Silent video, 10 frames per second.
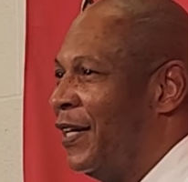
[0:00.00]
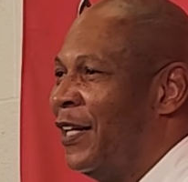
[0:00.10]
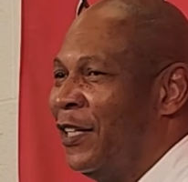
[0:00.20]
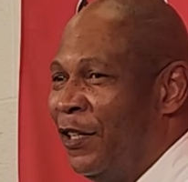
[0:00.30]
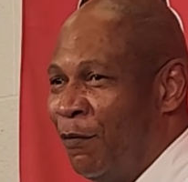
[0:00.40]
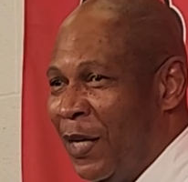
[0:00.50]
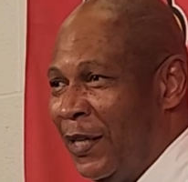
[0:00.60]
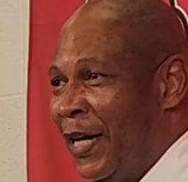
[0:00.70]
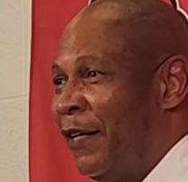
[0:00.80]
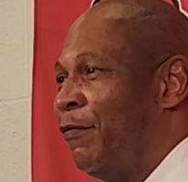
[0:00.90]
I live my
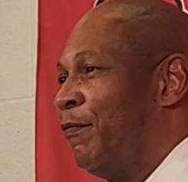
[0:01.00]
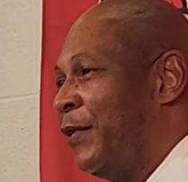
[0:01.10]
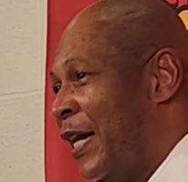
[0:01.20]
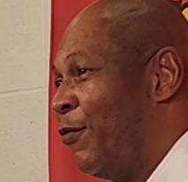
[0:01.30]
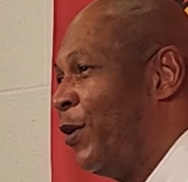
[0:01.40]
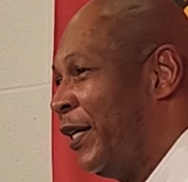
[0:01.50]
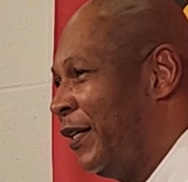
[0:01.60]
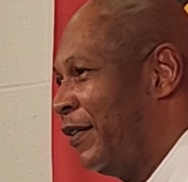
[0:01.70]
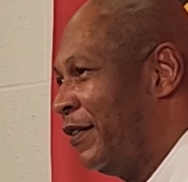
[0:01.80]
life that way,